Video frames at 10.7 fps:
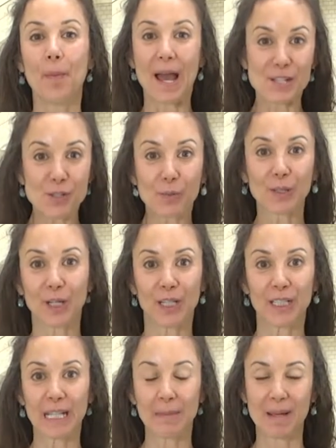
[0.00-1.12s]
As you will
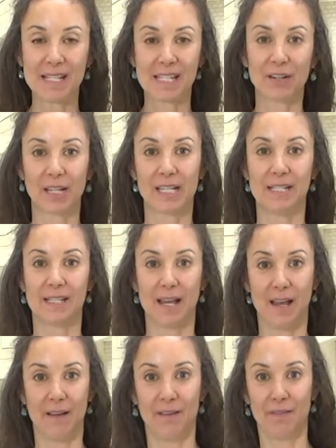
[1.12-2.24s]
learn in my series
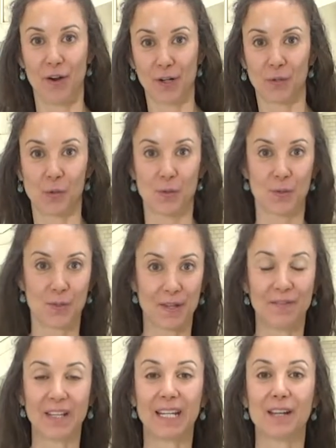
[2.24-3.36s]
of articles
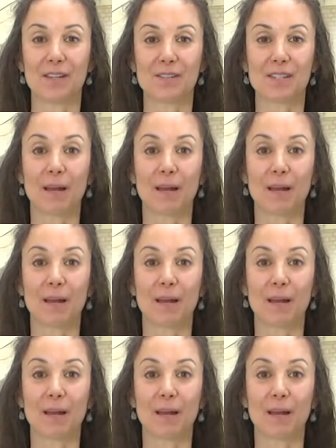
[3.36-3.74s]
and videos,